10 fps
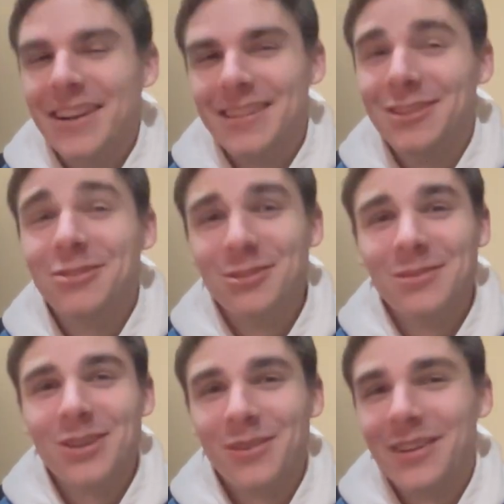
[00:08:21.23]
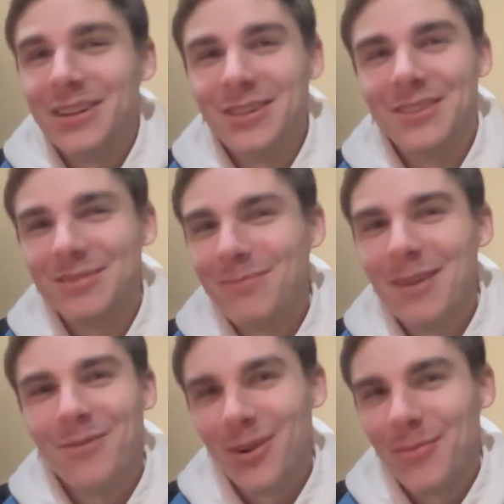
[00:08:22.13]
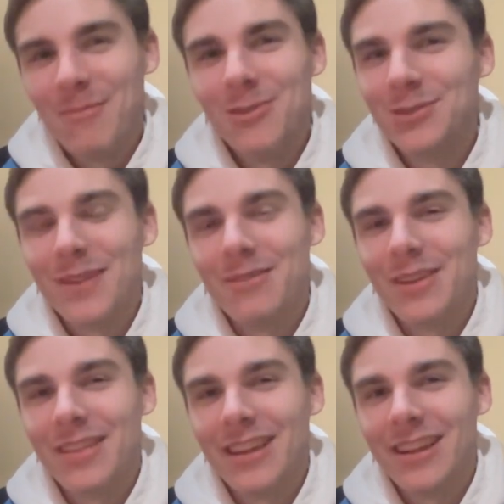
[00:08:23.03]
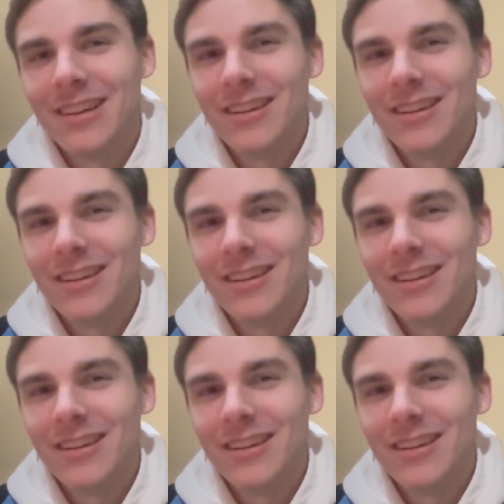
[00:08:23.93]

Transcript: JoJo's Bizarre Adventure is by far my most favorite thing.